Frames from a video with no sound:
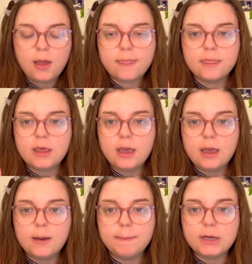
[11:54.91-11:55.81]

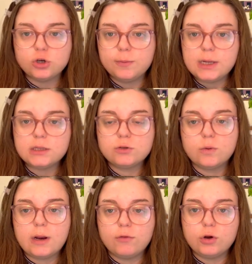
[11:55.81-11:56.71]
the major beats
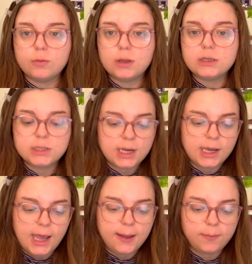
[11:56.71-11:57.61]
whenever you're releasing a
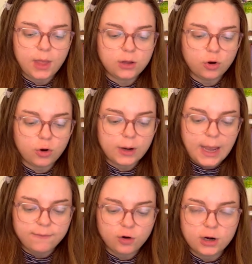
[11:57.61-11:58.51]
game. Like you're going to
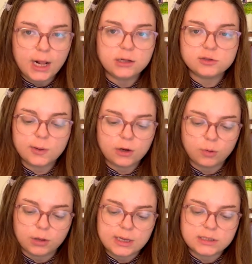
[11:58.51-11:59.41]
have your announcement, your
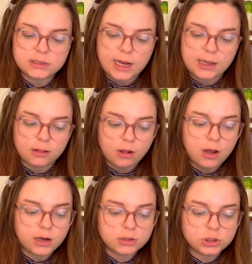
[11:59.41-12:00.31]
release date and
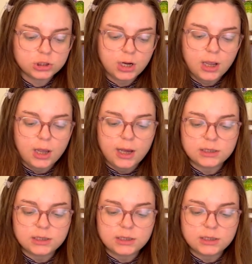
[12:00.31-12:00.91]
launch, a